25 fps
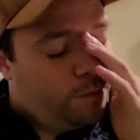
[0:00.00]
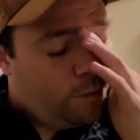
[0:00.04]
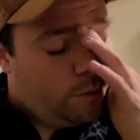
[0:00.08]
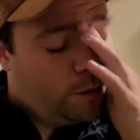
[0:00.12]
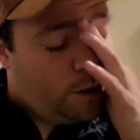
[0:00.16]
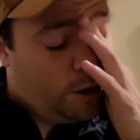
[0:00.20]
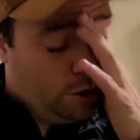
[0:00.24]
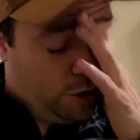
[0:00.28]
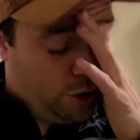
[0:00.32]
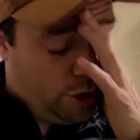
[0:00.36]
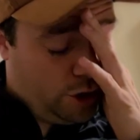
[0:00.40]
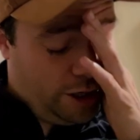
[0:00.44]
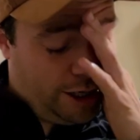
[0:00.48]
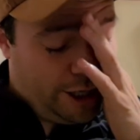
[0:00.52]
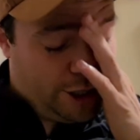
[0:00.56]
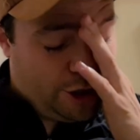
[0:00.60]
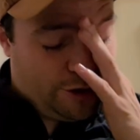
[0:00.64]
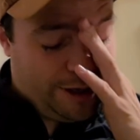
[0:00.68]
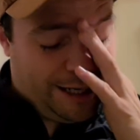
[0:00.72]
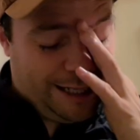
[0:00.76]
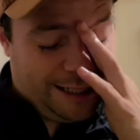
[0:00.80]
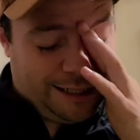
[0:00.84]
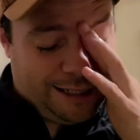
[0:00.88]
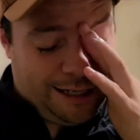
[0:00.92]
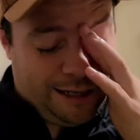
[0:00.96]
Got
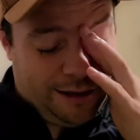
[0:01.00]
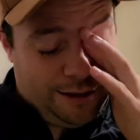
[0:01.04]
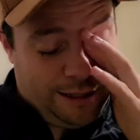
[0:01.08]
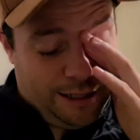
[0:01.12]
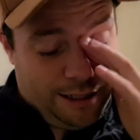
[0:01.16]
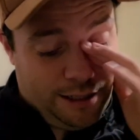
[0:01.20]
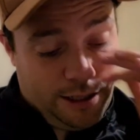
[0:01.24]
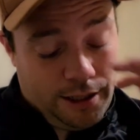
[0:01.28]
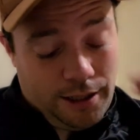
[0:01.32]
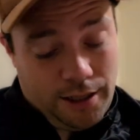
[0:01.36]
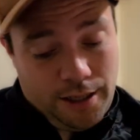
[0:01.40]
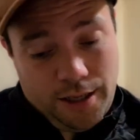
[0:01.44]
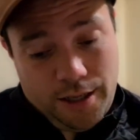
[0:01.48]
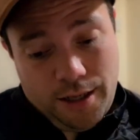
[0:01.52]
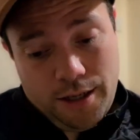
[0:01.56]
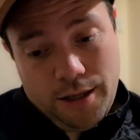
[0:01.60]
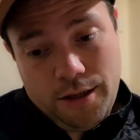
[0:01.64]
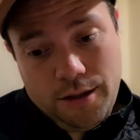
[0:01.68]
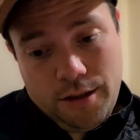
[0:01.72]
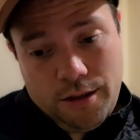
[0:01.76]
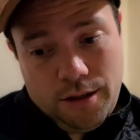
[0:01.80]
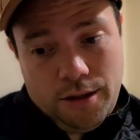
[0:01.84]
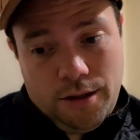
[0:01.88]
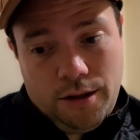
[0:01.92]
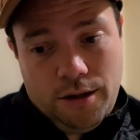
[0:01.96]
sidetracked now. That's
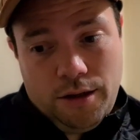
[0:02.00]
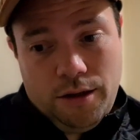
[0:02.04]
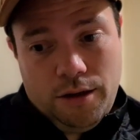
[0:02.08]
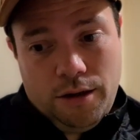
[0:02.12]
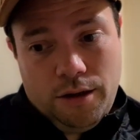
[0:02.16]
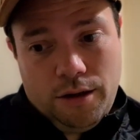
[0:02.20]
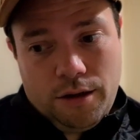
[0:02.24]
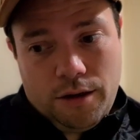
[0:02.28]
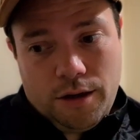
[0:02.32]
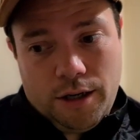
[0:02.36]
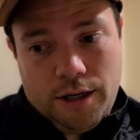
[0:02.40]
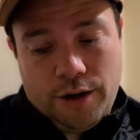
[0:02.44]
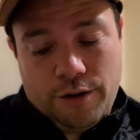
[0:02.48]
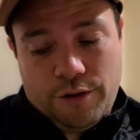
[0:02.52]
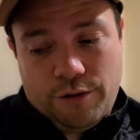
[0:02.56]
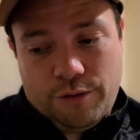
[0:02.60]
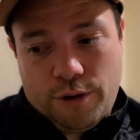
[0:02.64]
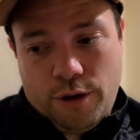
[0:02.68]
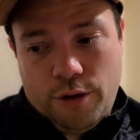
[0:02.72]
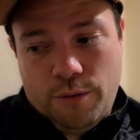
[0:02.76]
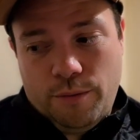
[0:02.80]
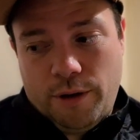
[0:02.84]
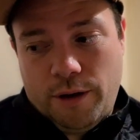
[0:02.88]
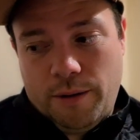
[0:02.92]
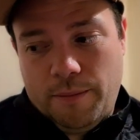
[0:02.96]
kind of
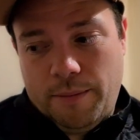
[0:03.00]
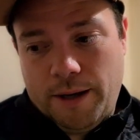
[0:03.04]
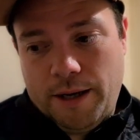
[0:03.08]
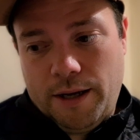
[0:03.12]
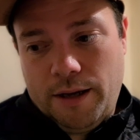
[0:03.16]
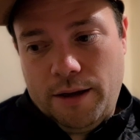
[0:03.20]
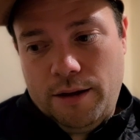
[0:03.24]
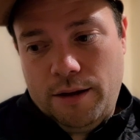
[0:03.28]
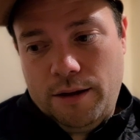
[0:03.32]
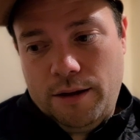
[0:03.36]
thrown me a bit.